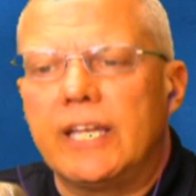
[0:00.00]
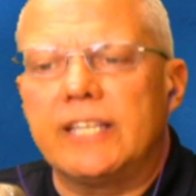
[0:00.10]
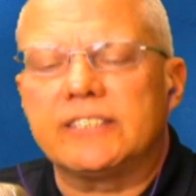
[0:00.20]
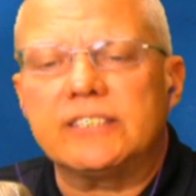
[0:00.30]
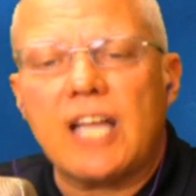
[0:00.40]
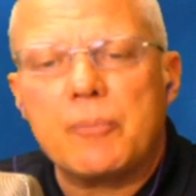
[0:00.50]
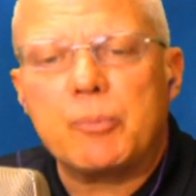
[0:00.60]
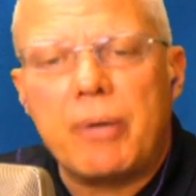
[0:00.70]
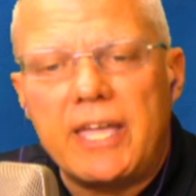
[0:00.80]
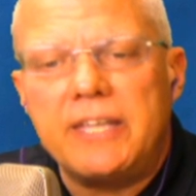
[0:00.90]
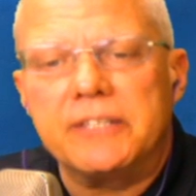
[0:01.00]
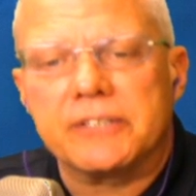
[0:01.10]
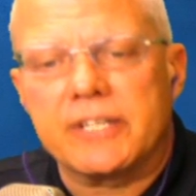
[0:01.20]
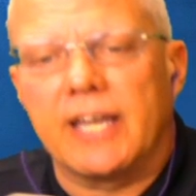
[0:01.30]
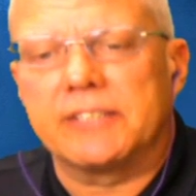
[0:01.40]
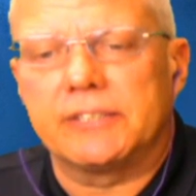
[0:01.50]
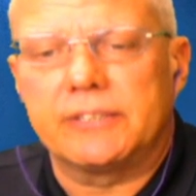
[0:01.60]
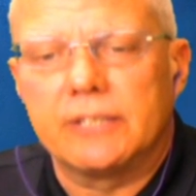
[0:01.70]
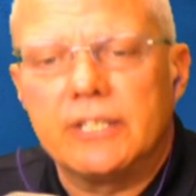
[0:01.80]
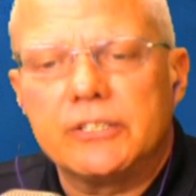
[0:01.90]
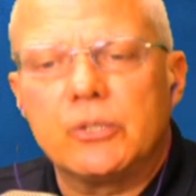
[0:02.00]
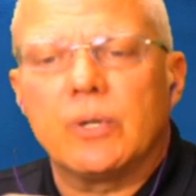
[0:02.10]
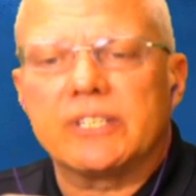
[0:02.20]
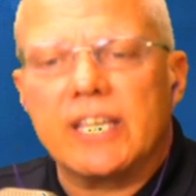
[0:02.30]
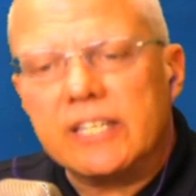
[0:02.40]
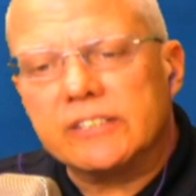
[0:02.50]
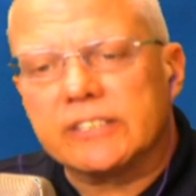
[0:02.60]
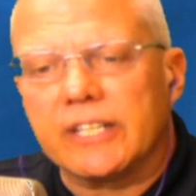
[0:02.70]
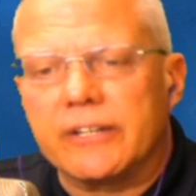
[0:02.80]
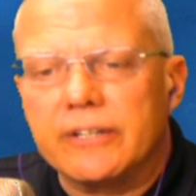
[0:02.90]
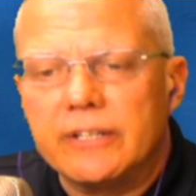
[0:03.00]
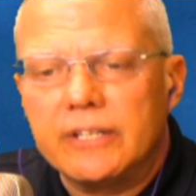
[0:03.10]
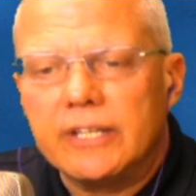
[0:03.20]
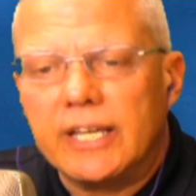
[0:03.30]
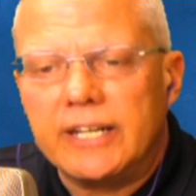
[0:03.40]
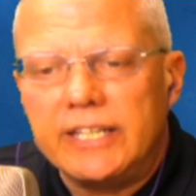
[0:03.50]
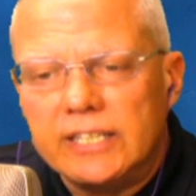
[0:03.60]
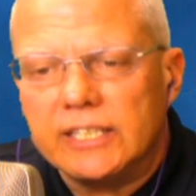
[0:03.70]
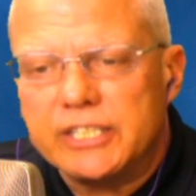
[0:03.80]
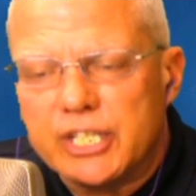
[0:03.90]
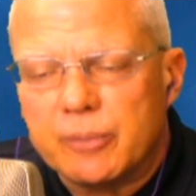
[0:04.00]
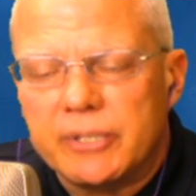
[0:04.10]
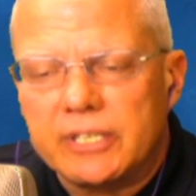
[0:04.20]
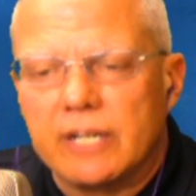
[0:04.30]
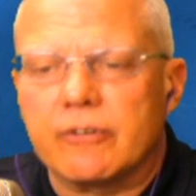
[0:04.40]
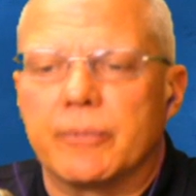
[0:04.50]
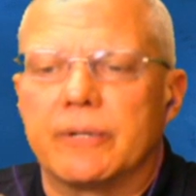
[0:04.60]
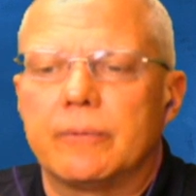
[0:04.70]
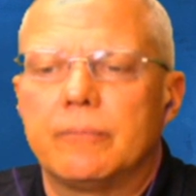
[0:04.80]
and stopped paying their taxes to what they considered an illegitimate government.